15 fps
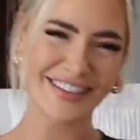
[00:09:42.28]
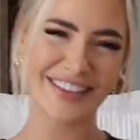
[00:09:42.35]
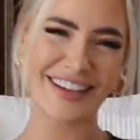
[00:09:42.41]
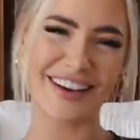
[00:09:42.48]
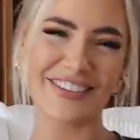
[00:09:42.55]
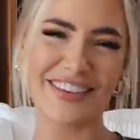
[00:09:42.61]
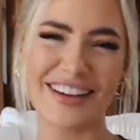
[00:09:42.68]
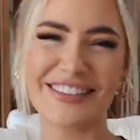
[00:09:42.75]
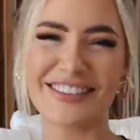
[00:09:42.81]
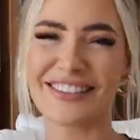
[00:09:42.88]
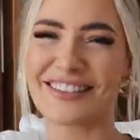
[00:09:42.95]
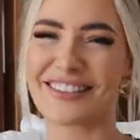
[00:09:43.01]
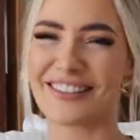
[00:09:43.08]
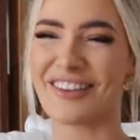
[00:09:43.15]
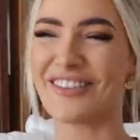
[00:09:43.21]
are coming
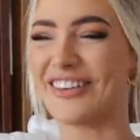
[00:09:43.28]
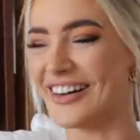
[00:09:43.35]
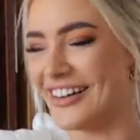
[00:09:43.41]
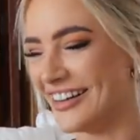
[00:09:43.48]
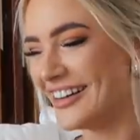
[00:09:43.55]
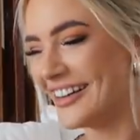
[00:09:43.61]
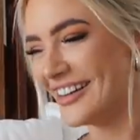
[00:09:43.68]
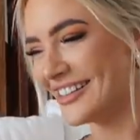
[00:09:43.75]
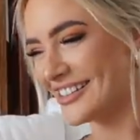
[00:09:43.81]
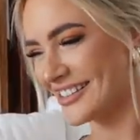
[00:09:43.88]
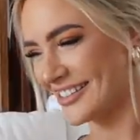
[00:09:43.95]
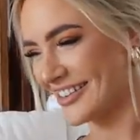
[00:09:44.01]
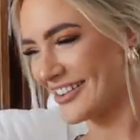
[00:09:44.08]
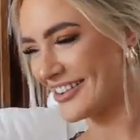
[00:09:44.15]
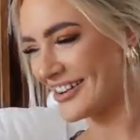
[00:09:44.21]
into summer.
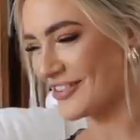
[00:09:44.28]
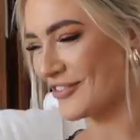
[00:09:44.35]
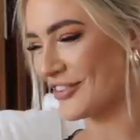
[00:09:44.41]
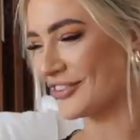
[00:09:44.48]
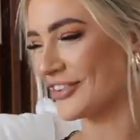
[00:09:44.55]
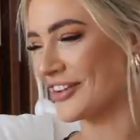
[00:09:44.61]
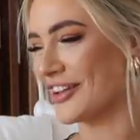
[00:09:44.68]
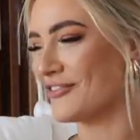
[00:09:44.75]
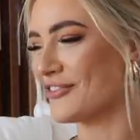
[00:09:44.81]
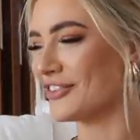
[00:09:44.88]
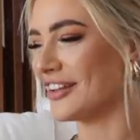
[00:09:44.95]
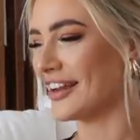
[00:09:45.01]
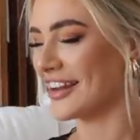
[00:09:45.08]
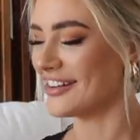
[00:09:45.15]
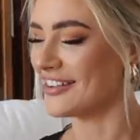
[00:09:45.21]
So if you're looking
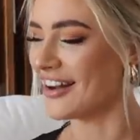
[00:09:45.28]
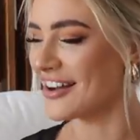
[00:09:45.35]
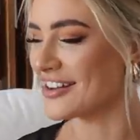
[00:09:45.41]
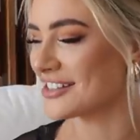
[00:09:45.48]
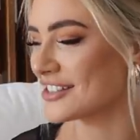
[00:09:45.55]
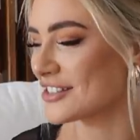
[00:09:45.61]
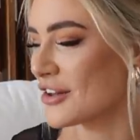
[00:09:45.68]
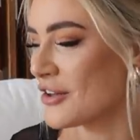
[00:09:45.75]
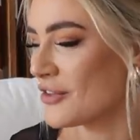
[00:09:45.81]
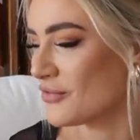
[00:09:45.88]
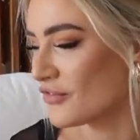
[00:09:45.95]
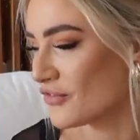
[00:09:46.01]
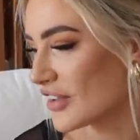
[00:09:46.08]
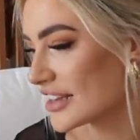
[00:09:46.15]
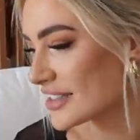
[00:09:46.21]
for like a nice
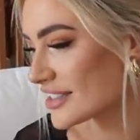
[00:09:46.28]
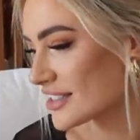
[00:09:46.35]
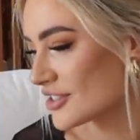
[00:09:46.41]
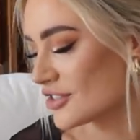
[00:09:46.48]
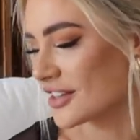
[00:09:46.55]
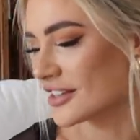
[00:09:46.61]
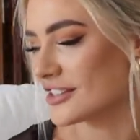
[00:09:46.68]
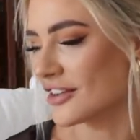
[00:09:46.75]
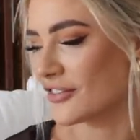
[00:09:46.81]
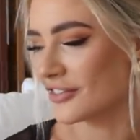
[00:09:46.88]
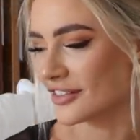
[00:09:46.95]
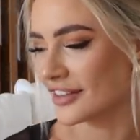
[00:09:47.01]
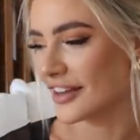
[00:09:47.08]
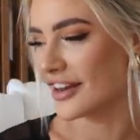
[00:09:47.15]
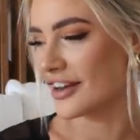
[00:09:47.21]
fit, you can
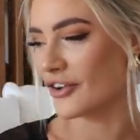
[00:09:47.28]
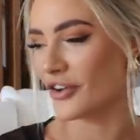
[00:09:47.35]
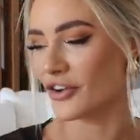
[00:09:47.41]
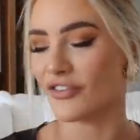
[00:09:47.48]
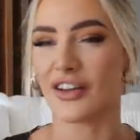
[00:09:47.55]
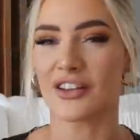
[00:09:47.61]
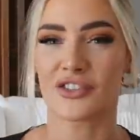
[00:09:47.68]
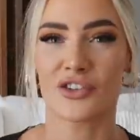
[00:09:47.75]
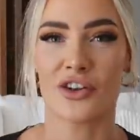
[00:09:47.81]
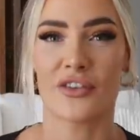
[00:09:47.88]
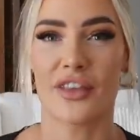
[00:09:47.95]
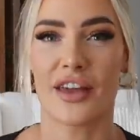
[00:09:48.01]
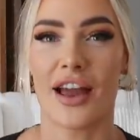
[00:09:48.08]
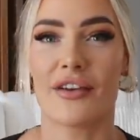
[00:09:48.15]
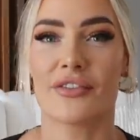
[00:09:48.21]
definitely go to Fashion
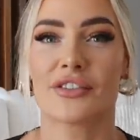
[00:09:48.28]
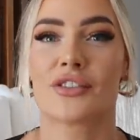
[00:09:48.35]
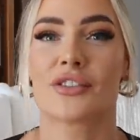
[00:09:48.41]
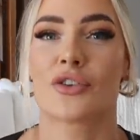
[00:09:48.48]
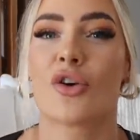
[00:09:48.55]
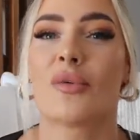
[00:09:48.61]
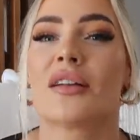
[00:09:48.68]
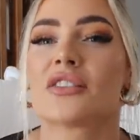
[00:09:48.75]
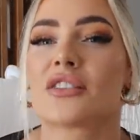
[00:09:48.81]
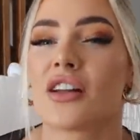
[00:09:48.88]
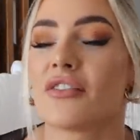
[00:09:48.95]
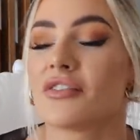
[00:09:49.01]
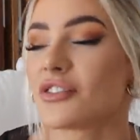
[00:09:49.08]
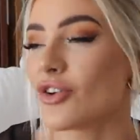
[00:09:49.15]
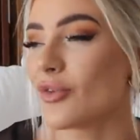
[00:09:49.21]
Nova. They have so much
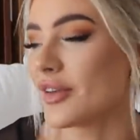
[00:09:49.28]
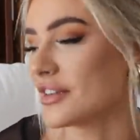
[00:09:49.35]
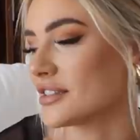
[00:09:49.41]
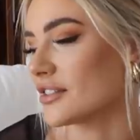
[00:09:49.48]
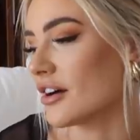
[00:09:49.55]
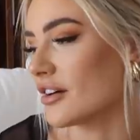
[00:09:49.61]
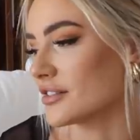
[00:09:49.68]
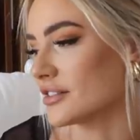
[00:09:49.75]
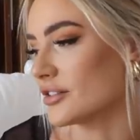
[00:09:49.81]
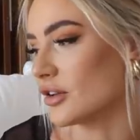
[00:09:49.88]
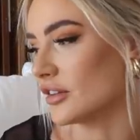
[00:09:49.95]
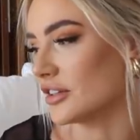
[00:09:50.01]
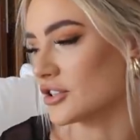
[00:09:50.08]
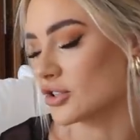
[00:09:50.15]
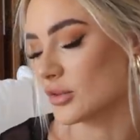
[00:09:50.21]
stuff, so many styles.
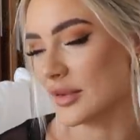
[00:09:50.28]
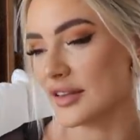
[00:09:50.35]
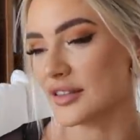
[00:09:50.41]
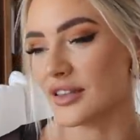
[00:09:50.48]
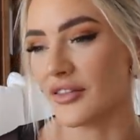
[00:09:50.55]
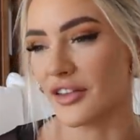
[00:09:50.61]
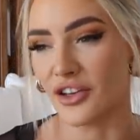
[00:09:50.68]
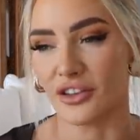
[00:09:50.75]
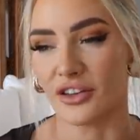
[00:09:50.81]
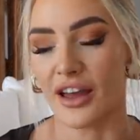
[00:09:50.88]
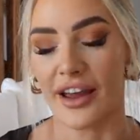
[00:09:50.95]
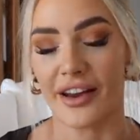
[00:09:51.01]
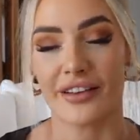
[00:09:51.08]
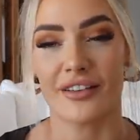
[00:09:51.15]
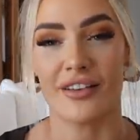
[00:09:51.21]
They'll literally be something you
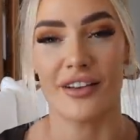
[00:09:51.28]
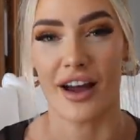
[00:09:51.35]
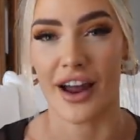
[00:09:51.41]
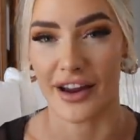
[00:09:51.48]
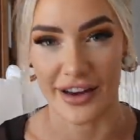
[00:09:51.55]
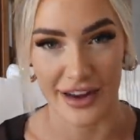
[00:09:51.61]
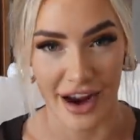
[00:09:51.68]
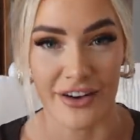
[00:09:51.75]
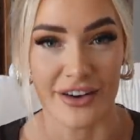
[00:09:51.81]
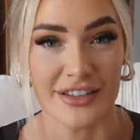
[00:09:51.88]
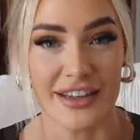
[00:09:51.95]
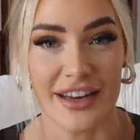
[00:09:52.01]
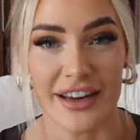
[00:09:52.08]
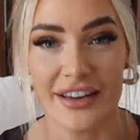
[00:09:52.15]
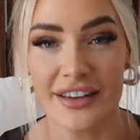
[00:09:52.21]
like. I can
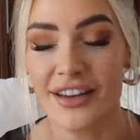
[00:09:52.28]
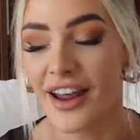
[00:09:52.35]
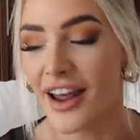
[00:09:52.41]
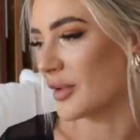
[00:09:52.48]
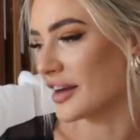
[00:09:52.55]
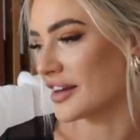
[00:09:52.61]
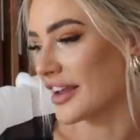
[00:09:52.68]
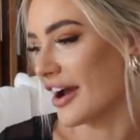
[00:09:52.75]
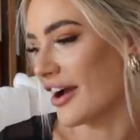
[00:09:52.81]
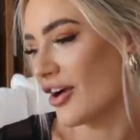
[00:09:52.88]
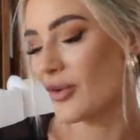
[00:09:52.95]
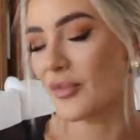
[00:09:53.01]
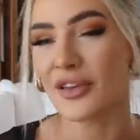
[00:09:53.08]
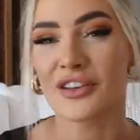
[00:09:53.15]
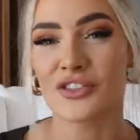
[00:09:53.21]
guarantee it. But yeah,
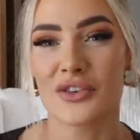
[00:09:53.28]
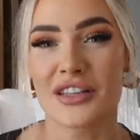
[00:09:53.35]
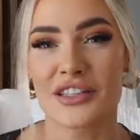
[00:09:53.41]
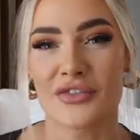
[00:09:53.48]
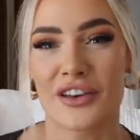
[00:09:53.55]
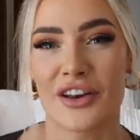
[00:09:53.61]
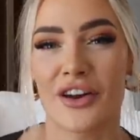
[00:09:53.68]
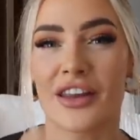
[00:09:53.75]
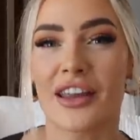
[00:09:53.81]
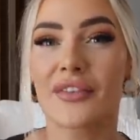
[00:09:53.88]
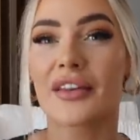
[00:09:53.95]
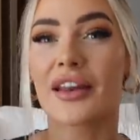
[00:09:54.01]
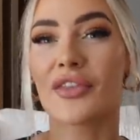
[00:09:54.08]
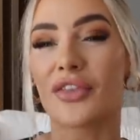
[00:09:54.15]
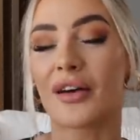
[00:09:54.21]
I hope you enjoyed this video.
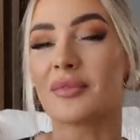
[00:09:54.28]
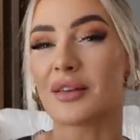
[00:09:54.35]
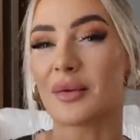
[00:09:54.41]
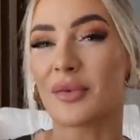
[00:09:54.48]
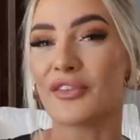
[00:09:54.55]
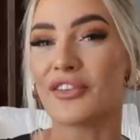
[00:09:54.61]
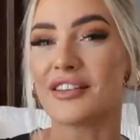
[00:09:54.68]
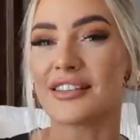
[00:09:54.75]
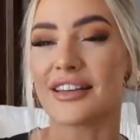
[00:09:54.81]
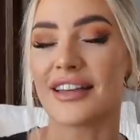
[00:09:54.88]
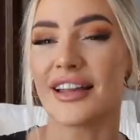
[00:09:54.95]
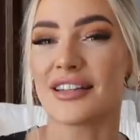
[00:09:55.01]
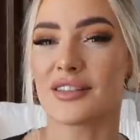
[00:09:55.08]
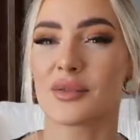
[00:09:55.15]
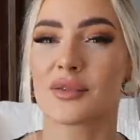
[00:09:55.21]
Give it a thumbs up if you
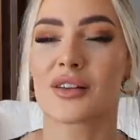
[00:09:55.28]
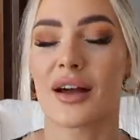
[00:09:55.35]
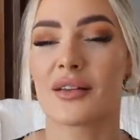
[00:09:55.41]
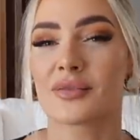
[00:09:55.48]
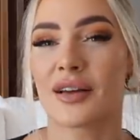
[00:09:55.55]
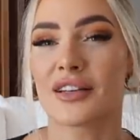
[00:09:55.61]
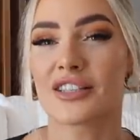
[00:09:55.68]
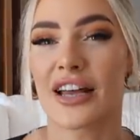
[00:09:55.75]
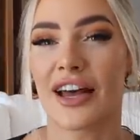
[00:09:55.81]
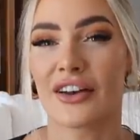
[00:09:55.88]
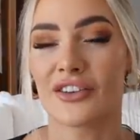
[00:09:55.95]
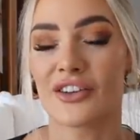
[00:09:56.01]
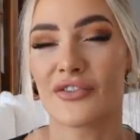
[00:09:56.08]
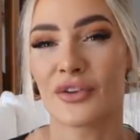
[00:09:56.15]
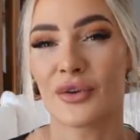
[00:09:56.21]
did and subscribe to my
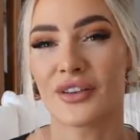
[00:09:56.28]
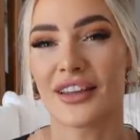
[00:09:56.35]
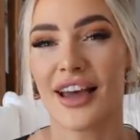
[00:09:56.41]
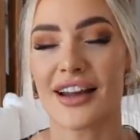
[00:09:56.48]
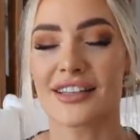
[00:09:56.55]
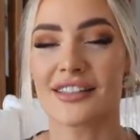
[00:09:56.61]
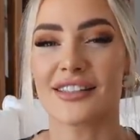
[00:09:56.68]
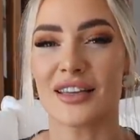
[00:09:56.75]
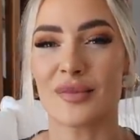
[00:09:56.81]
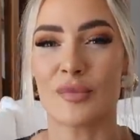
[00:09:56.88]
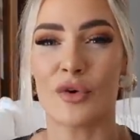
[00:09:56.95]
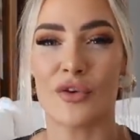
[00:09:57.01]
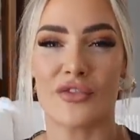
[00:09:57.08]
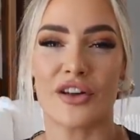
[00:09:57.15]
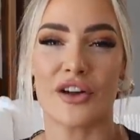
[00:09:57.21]
channel if you would like to see
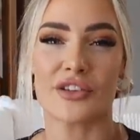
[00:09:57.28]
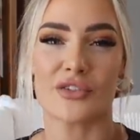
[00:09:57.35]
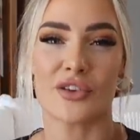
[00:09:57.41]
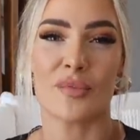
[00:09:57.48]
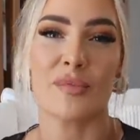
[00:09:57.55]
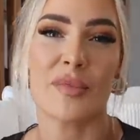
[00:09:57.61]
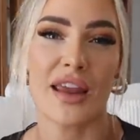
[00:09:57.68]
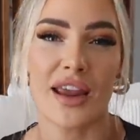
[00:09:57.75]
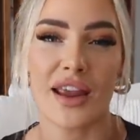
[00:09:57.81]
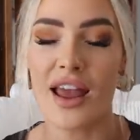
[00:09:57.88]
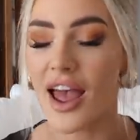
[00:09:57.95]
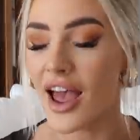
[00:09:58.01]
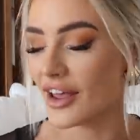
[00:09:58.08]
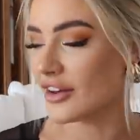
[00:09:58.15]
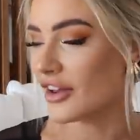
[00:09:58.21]
more videos from
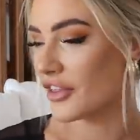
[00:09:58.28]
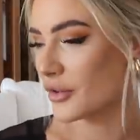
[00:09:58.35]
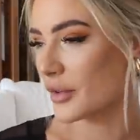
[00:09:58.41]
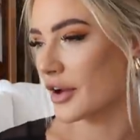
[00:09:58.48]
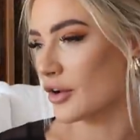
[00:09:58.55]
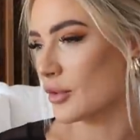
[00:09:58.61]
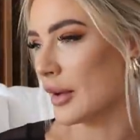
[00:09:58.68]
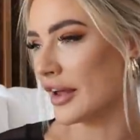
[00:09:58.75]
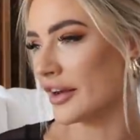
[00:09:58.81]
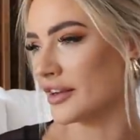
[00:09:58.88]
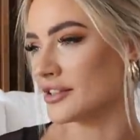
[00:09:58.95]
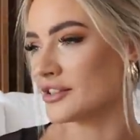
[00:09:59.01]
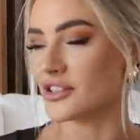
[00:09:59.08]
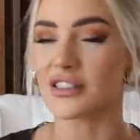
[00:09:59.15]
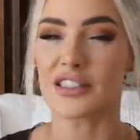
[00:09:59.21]
me. Another quick
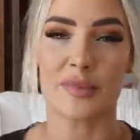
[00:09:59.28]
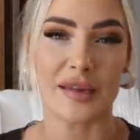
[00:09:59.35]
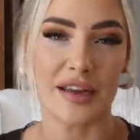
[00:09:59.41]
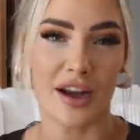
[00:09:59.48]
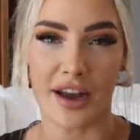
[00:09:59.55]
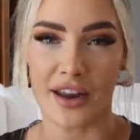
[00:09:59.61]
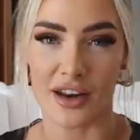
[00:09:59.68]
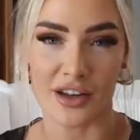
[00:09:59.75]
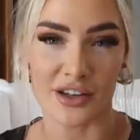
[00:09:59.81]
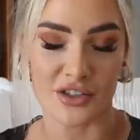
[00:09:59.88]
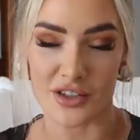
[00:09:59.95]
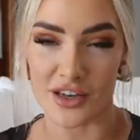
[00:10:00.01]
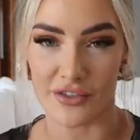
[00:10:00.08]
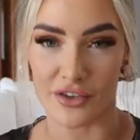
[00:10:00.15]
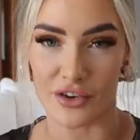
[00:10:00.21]
reminder, just to be kinder
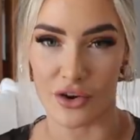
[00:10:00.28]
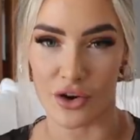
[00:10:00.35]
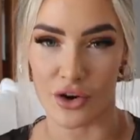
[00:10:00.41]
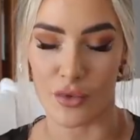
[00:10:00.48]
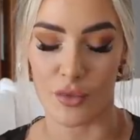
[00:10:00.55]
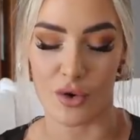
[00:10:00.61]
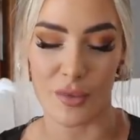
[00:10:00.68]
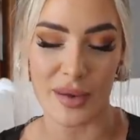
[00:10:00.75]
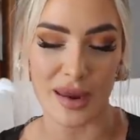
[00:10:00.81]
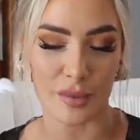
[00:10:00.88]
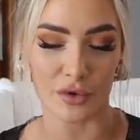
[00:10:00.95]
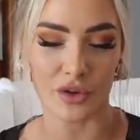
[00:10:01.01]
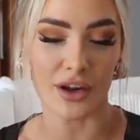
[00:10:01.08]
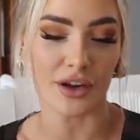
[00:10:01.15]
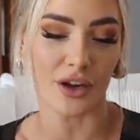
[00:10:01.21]
because you never know what
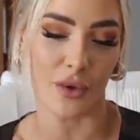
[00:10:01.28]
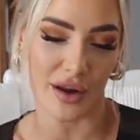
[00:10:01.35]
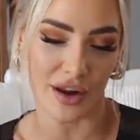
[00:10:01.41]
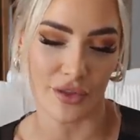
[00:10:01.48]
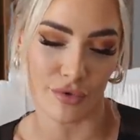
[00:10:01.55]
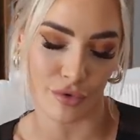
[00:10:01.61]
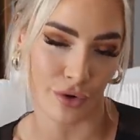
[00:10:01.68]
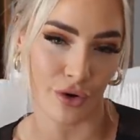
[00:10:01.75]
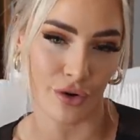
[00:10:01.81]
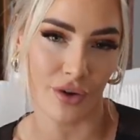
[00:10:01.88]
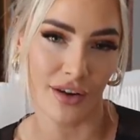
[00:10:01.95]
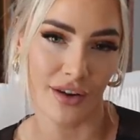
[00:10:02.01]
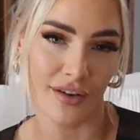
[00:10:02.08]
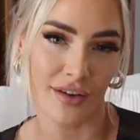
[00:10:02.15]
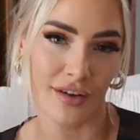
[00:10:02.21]
people are going
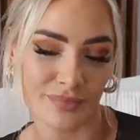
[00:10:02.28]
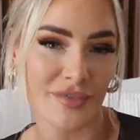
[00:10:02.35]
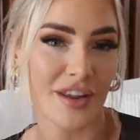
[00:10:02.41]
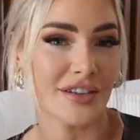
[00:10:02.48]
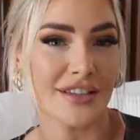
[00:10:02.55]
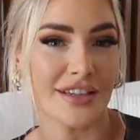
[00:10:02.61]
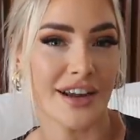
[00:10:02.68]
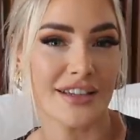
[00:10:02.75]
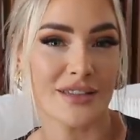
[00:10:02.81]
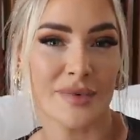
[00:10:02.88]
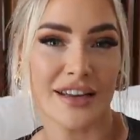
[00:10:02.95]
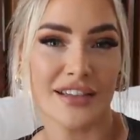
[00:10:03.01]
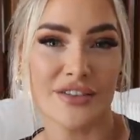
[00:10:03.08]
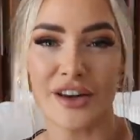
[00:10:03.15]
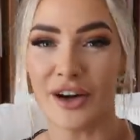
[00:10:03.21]
through. I'll see you guys in
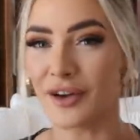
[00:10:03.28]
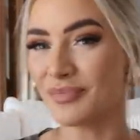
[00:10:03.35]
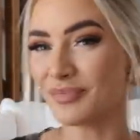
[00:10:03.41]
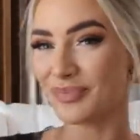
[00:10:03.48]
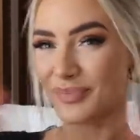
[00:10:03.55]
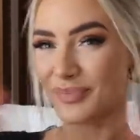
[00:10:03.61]
my next video.